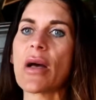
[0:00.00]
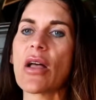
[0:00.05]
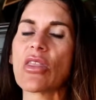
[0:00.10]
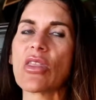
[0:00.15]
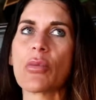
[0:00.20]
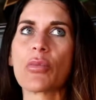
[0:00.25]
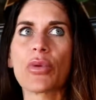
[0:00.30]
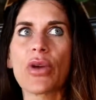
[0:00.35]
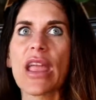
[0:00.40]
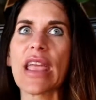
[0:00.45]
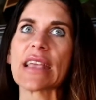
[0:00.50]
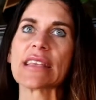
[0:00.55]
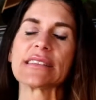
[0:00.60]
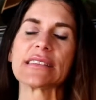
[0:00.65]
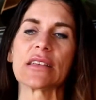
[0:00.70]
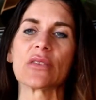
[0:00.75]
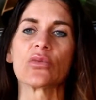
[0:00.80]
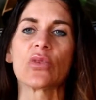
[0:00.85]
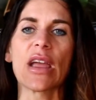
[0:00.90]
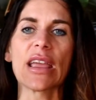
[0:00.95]
on the brakes
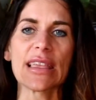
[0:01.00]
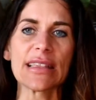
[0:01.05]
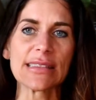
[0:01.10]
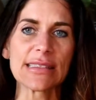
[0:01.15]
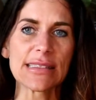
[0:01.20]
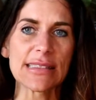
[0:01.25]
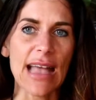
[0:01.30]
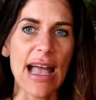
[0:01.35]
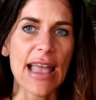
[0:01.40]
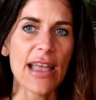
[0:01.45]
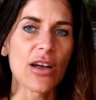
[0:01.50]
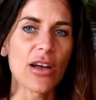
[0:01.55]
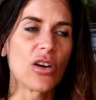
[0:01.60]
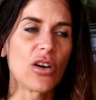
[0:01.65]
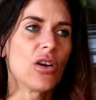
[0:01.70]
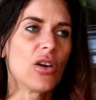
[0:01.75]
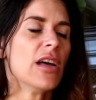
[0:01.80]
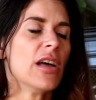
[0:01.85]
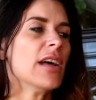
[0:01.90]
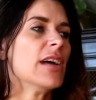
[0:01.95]
and
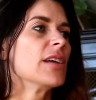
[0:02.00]
reconcile,